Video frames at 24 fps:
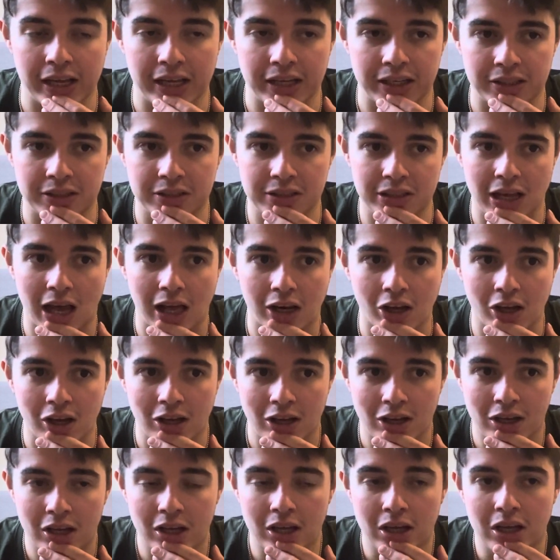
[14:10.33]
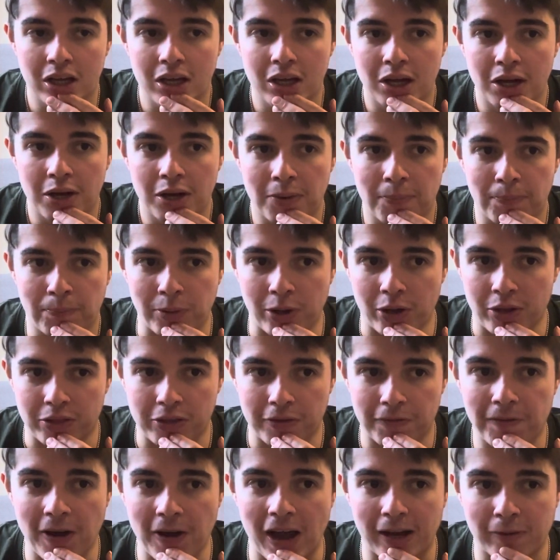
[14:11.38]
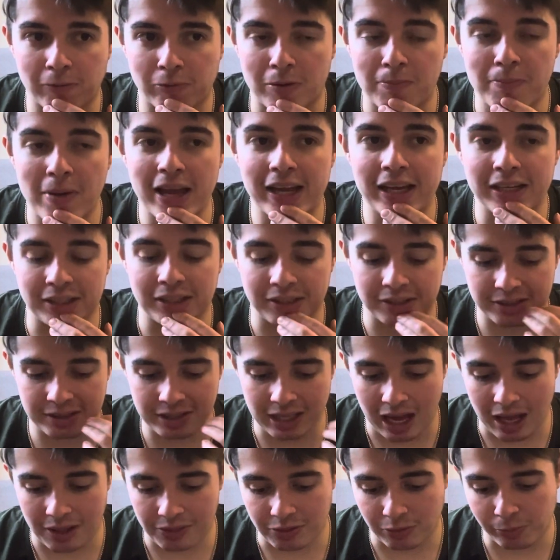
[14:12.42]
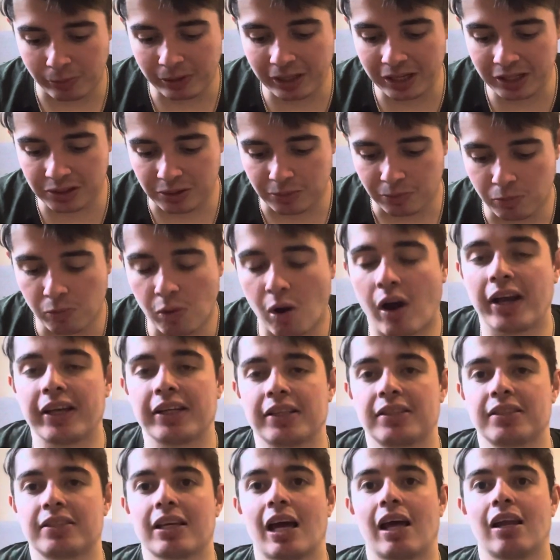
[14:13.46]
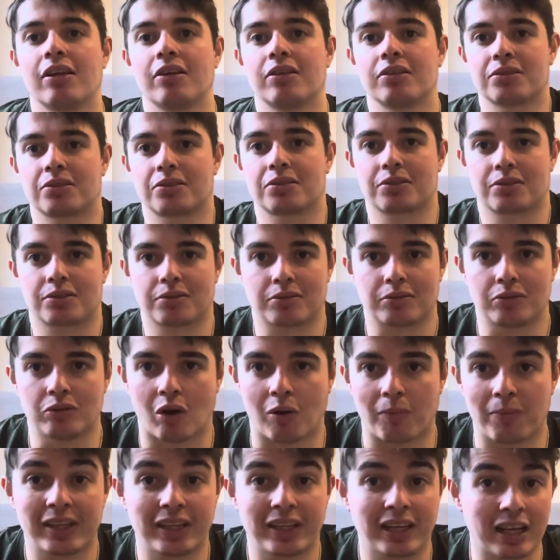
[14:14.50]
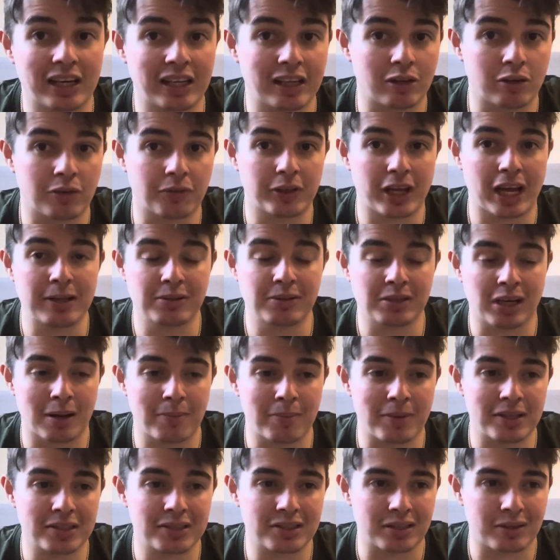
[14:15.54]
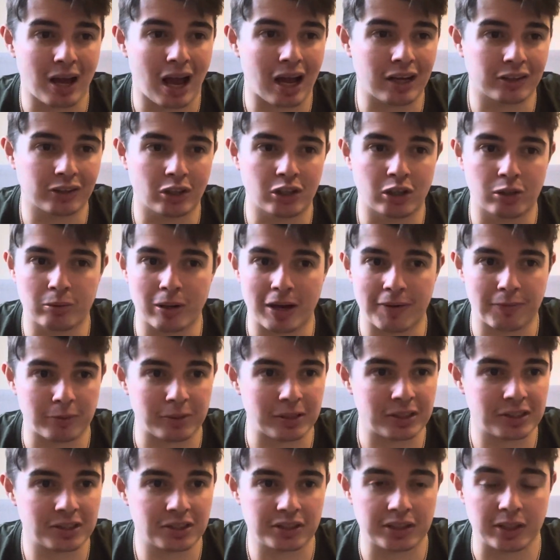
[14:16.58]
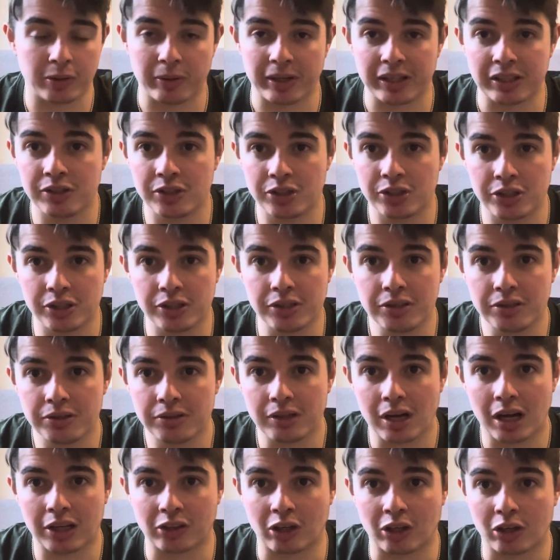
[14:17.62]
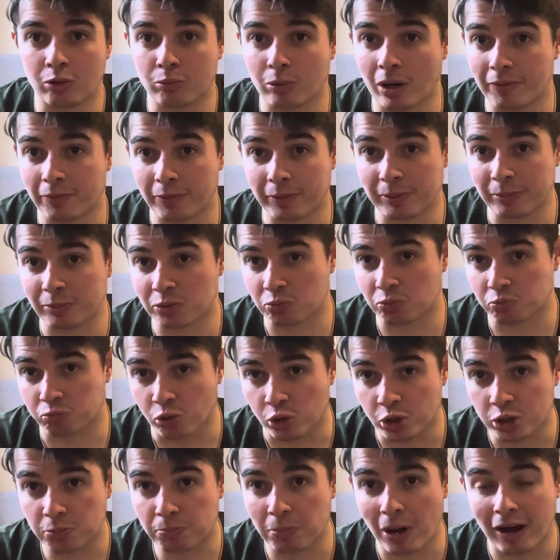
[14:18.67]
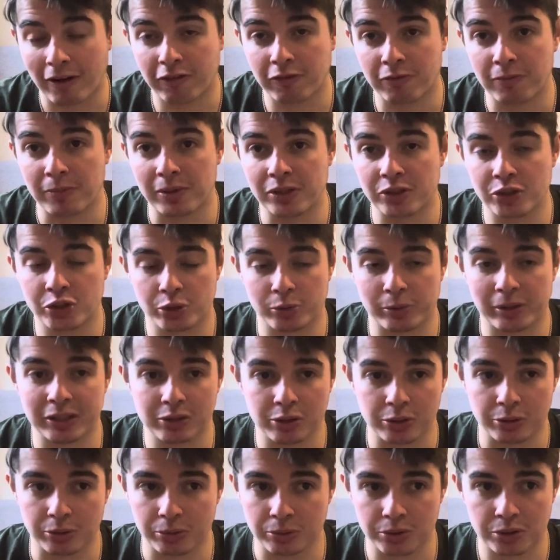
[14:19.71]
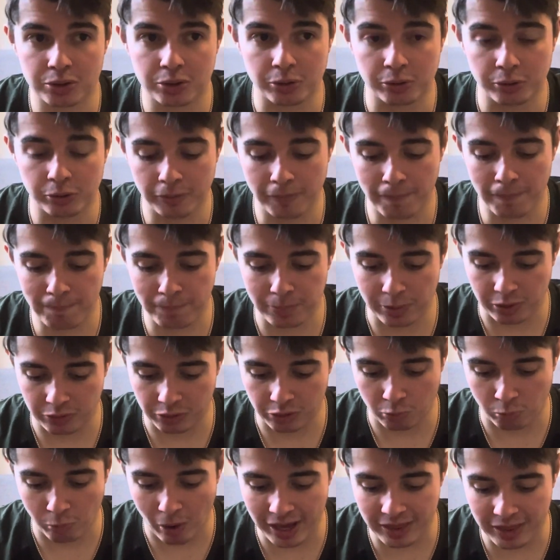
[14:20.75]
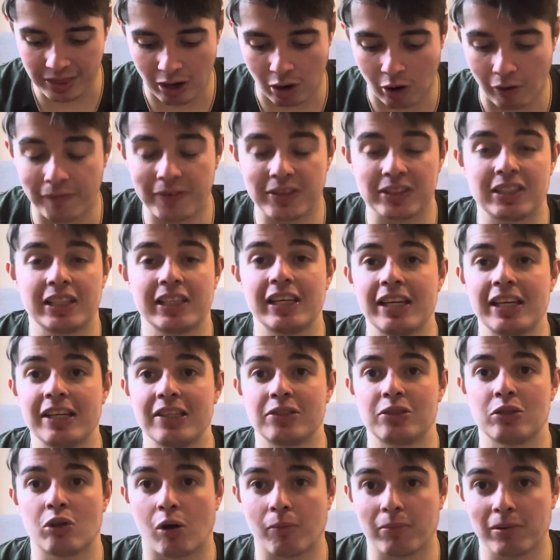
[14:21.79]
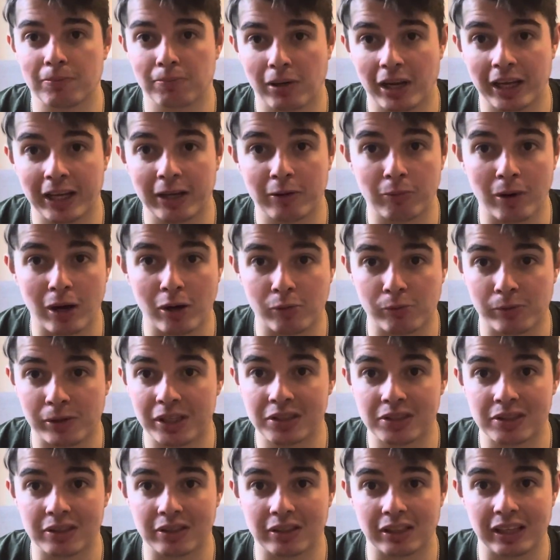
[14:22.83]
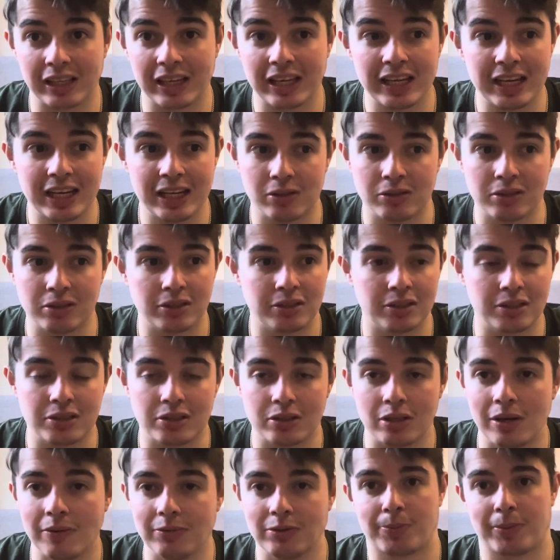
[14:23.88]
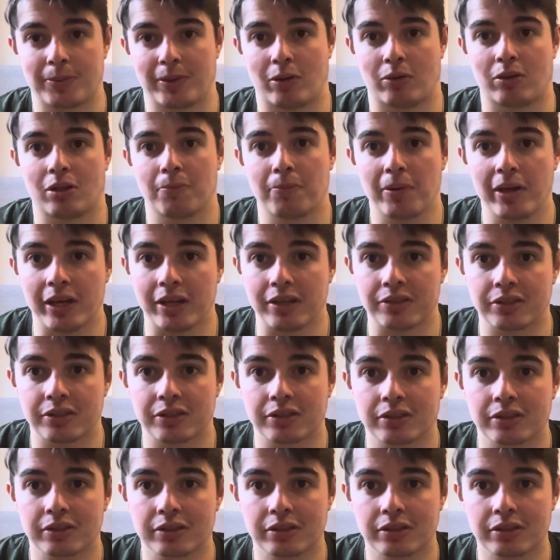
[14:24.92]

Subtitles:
Salah. But the fact remains that the reason why Salah's not been getting enough game time is, I don't know whether he's still injured. I don't know whether he was rushed back from injury too soon. But the way that obviously he's not been playing well recently, he doesn't deserve to be on the pitch.